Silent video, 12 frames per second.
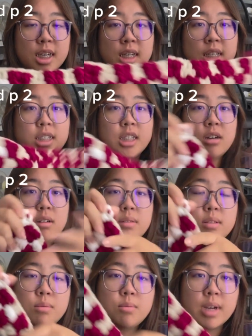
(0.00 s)
I need to
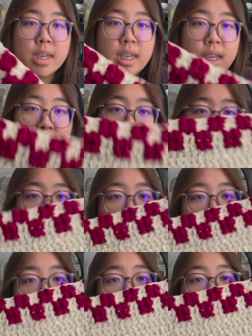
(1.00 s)
go with the white,
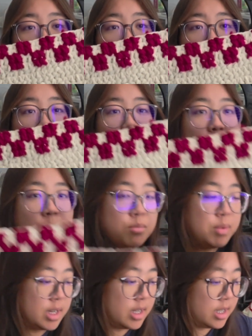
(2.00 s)

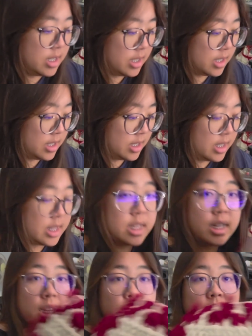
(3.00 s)
and
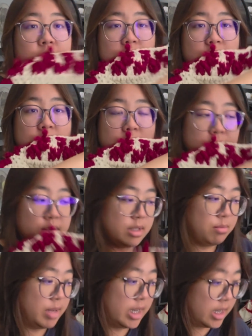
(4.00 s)
then I need to go
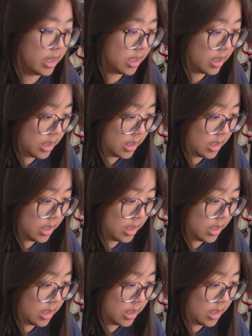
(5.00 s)
with the back.